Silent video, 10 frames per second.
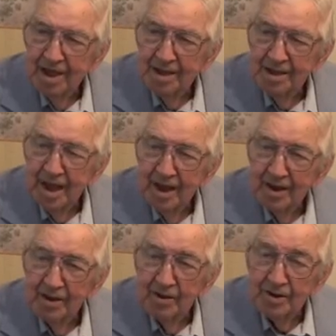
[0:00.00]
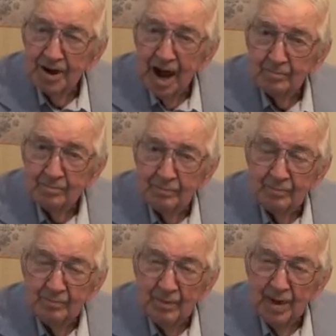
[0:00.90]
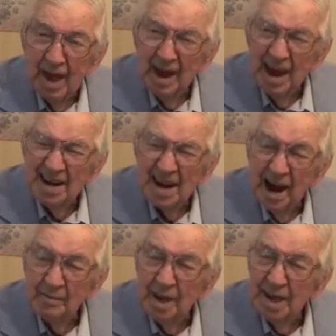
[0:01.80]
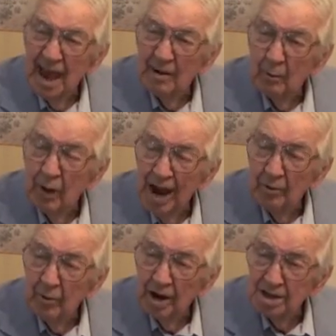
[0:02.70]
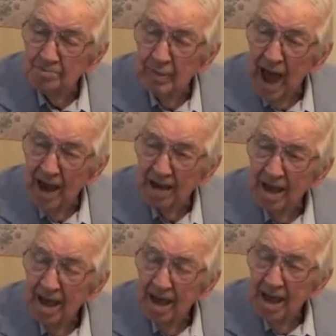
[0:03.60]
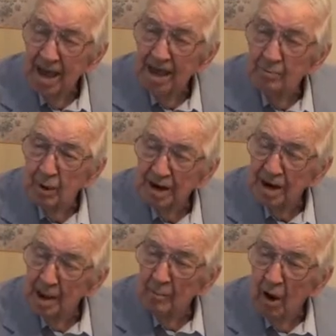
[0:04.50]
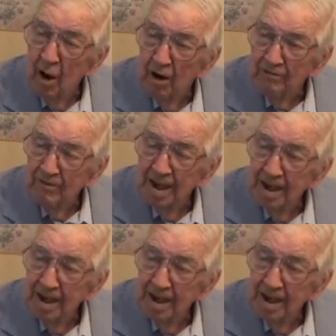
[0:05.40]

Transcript: He could not, anytime he had a rider on his back, he wanted him off.